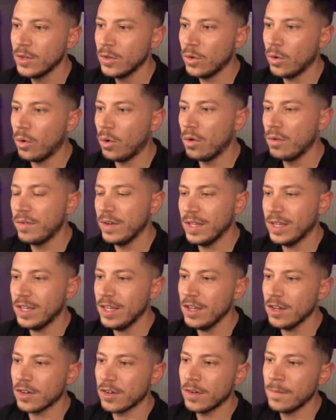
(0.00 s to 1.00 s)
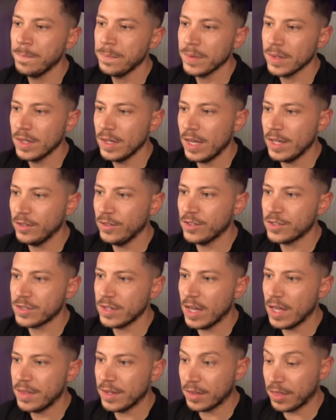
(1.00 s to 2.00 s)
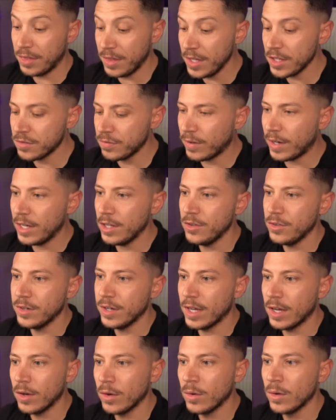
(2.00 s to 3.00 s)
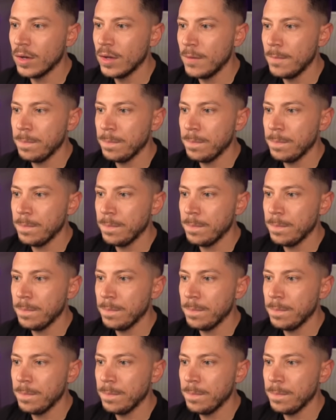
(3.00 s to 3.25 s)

over here and you say that this value now